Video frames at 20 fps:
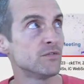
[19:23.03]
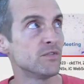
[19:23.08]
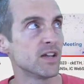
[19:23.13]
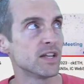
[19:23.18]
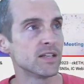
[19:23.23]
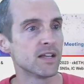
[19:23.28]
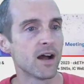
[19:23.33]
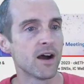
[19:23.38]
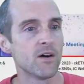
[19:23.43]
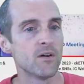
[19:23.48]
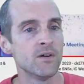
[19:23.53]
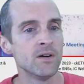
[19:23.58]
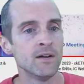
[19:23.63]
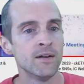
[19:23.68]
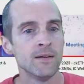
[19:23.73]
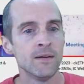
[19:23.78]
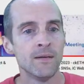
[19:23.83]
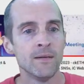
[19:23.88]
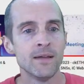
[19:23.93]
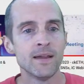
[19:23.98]
video,
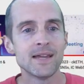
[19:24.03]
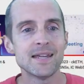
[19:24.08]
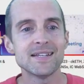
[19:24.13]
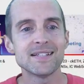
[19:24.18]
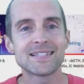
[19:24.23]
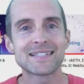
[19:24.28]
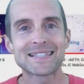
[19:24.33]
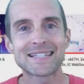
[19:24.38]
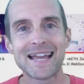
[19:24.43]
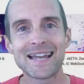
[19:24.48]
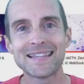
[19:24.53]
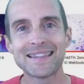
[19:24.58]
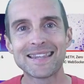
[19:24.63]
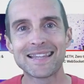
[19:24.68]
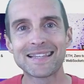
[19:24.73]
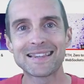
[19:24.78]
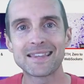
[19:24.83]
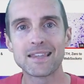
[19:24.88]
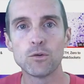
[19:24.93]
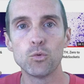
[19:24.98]
he said
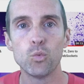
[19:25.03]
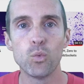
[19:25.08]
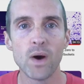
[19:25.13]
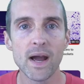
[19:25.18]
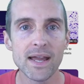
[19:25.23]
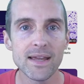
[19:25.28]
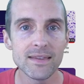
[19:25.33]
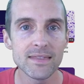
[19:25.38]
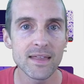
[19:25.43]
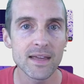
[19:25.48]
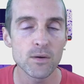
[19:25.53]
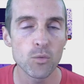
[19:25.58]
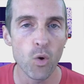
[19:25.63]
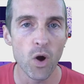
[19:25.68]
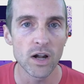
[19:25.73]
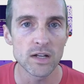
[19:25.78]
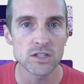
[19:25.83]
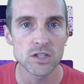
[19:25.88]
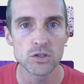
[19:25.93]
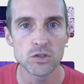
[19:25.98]
that the way they
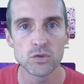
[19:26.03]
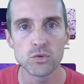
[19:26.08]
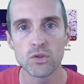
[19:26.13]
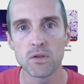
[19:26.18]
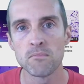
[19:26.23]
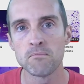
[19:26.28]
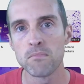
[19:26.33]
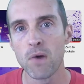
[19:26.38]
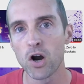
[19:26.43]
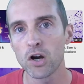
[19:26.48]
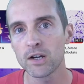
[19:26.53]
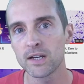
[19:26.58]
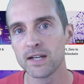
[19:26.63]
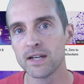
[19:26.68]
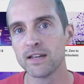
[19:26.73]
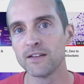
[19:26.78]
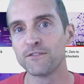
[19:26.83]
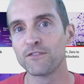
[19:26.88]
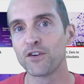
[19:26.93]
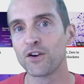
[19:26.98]
want to do the
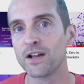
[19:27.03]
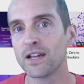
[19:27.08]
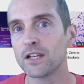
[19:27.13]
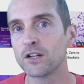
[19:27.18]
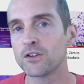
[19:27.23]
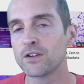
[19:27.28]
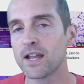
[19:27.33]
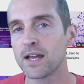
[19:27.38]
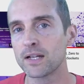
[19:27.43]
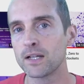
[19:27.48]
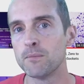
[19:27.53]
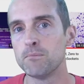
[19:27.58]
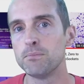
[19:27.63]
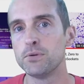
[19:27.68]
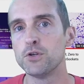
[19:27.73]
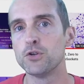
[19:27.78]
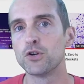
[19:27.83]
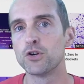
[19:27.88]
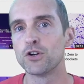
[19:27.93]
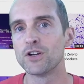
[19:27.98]
marketing for Internet
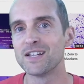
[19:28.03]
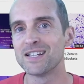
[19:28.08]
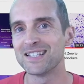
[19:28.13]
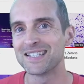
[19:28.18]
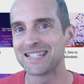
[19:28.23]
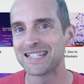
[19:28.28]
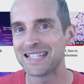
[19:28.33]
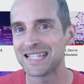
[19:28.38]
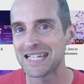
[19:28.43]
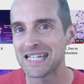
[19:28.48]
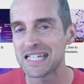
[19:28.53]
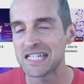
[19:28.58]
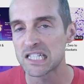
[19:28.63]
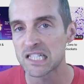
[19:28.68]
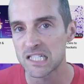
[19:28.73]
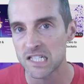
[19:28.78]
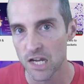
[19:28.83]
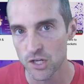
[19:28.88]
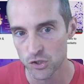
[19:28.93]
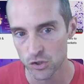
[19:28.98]
Computer is
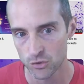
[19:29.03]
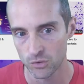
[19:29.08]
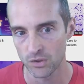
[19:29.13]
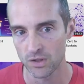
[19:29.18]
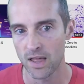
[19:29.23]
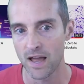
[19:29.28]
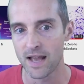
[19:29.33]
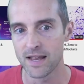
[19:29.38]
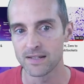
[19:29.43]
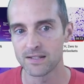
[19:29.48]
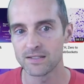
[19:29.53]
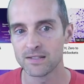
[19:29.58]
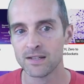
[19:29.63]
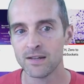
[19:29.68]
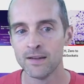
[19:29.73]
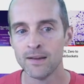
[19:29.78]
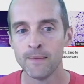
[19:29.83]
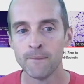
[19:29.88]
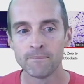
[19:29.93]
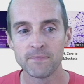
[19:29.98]
decentralized.
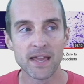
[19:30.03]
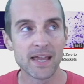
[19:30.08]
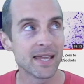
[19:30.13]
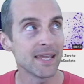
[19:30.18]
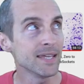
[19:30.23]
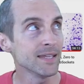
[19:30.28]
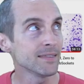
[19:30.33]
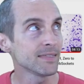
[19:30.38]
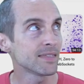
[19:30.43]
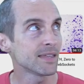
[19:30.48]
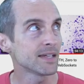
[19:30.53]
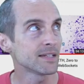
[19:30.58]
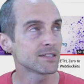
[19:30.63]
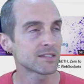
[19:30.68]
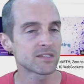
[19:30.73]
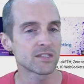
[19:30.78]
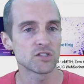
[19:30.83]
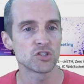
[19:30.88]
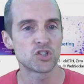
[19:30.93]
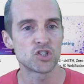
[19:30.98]
That he
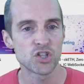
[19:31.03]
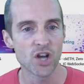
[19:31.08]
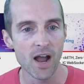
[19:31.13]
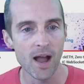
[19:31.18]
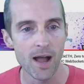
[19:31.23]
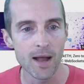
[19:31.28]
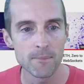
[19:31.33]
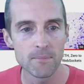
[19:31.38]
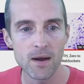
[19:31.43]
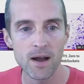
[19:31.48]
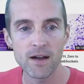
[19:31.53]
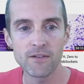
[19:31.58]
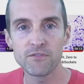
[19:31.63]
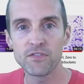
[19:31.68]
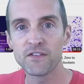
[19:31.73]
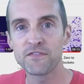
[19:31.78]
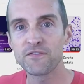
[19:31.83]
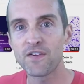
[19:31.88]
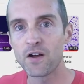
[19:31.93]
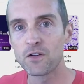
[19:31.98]
thinks the job of
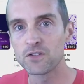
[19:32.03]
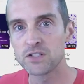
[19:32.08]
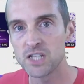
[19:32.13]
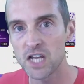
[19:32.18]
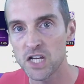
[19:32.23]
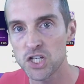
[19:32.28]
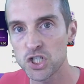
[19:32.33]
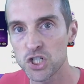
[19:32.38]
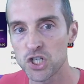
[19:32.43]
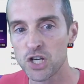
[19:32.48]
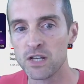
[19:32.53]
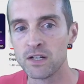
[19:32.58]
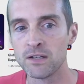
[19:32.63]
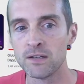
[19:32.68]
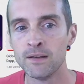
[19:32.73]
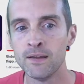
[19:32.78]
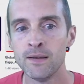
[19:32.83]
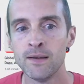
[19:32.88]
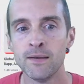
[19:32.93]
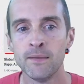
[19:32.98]
the
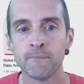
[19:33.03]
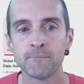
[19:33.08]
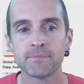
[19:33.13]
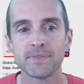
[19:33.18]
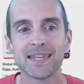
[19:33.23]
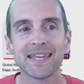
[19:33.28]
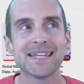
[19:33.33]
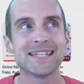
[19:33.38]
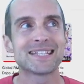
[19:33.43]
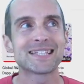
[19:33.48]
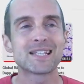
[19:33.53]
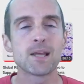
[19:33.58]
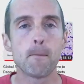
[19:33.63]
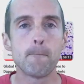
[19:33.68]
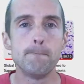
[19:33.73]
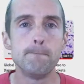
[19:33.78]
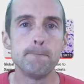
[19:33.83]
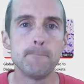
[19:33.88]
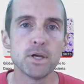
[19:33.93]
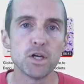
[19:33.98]
foundation is
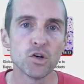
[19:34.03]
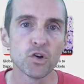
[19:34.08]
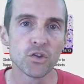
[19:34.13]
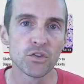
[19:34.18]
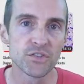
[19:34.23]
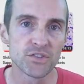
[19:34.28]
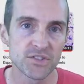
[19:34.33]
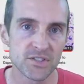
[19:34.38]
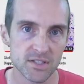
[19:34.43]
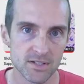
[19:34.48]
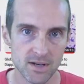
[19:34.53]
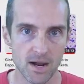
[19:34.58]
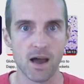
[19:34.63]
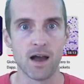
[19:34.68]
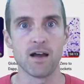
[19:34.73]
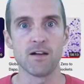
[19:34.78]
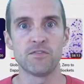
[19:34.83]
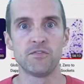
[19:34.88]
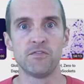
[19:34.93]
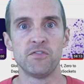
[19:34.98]
to build
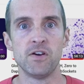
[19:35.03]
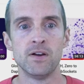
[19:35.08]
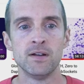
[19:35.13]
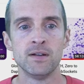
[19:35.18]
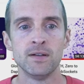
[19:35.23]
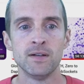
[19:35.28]
stuff.